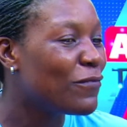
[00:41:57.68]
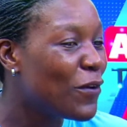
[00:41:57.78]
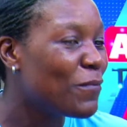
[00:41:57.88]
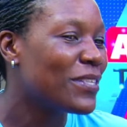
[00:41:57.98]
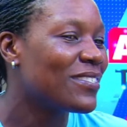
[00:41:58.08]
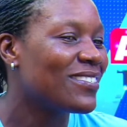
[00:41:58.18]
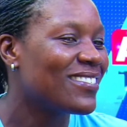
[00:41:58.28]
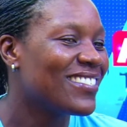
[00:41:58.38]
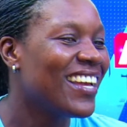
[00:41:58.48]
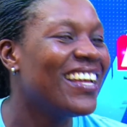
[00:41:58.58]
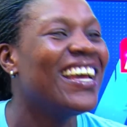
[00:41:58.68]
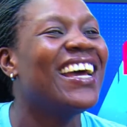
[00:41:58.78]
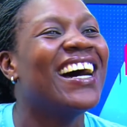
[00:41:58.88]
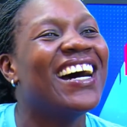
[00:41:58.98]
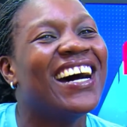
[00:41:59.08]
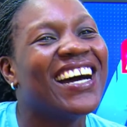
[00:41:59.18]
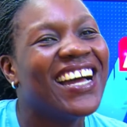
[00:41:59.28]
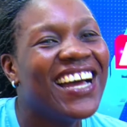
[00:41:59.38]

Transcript: Calm down. Please say it again.